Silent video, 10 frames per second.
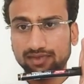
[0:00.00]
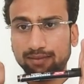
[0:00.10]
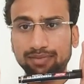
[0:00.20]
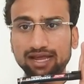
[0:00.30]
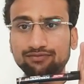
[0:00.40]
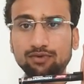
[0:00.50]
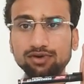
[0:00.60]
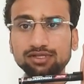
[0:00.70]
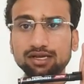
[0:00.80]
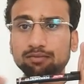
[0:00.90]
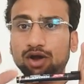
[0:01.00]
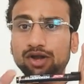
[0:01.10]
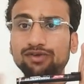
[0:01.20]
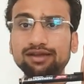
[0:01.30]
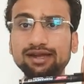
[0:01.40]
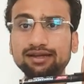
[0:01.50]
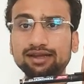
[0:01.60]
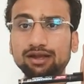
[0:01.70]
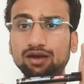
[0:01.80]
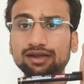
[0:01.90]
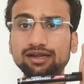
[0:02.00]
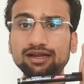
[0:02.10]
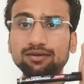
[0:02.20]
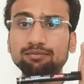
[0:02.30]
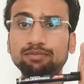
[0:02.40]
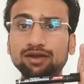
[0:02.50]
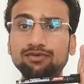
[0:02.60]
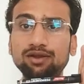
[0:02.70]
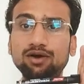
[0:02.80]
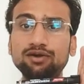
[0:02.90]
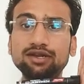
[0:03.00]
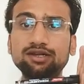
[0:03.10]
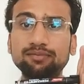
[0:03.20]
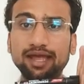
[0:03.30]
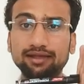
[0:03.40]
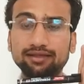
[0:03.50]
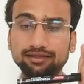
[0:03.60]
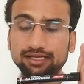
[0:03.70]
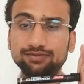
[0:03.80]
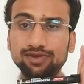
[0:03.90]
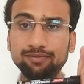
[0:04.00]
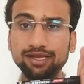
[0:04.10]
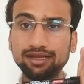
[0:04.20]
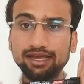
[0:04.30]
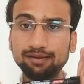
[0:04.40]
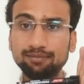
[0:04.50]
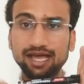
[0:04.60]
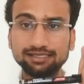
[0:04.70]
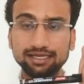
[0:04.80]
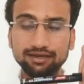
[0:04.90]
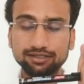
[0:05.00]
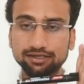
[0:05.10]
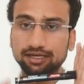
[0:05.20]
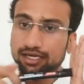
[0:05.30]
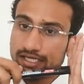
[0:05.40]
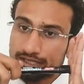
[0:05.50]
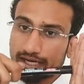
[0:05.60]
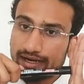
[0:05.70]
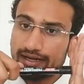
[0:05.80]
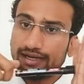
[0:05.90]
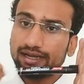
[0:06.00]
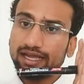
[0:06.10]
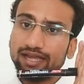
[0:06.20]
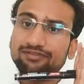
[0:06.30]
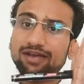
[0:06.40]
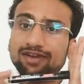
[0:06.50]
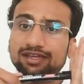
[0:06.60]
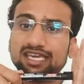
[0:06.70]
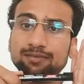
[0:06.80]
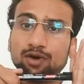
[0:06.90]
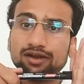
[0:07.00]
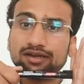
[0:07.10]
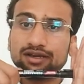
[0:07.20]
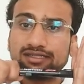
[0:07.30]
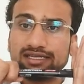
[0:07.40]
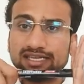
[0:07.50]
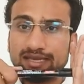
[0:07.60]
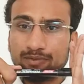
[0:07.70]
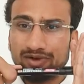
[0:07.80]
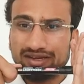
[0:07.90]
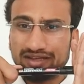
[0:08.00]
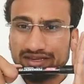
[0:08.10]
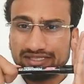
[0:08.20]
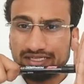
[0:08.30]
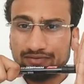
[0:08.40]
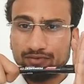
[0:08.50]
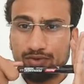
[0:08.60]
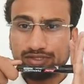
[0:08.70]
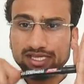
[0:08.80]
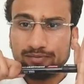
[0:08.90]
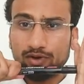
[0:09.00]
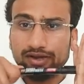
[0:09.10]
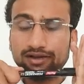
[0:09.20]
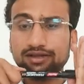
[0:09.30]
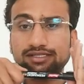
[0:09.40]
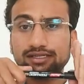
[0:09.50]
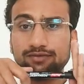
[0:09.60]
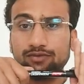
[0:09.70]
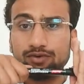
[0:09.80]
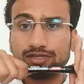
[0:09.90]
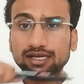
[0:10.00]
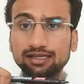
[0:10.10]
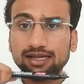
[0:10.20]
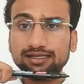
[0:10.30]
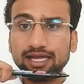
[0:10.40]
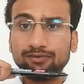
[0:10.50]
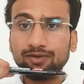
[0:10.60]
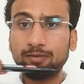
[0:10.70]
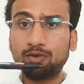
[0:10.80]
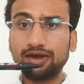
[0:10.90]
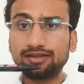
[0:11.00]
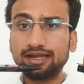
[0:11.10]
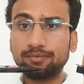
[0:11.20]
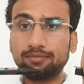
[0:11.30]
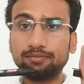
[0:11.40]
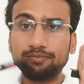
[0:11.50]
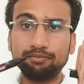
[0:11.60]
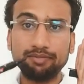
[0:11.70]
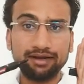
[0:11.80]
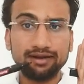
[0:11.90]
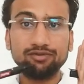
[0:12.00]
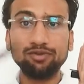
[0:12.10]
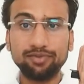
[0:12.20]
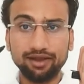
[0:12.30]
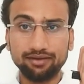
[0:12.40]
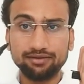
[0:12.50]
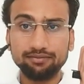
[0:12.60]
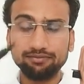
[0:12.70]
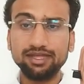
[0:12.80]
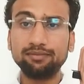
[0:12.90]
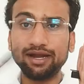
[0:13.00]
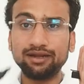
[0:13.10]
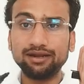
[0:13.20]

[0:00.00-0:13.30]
apply force, body will get elongated but will not return back. This will be in plastic region. Certainly, if I will keep on increasing the force, then there will be a point that material will break. And